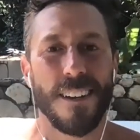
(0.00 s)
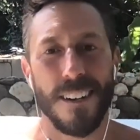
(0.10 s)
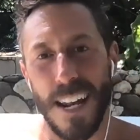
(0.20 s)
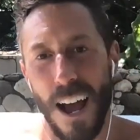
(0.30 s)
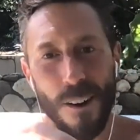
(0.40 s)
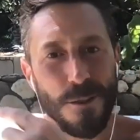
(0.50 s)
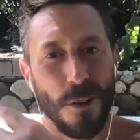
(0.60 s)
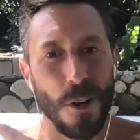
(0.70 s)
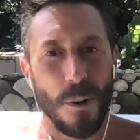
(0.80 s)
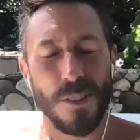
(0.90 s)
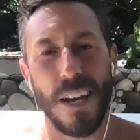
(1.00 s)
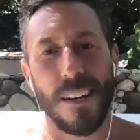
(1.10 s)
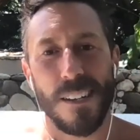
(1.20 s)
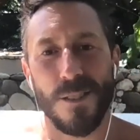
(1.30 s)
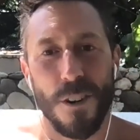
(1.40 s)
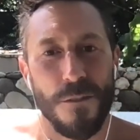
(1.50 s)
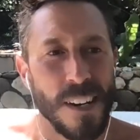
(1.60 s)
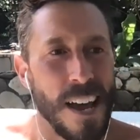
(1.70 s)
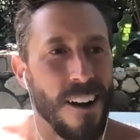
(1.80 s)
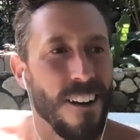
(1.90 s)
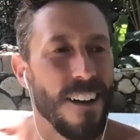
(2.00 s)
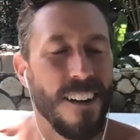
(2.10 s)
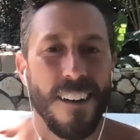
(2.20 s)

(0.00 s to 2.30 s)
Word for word: Gonna get out, do a little more skating and surfing now.